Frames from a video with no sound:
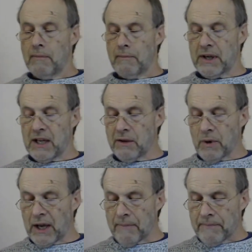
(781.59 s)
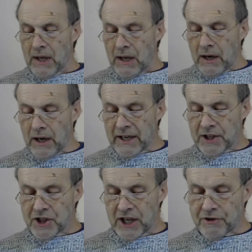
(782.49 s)
But either way, like
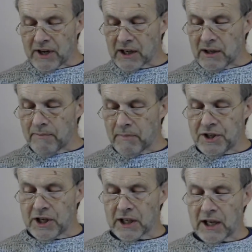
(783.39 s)
Shadrach, Meshach,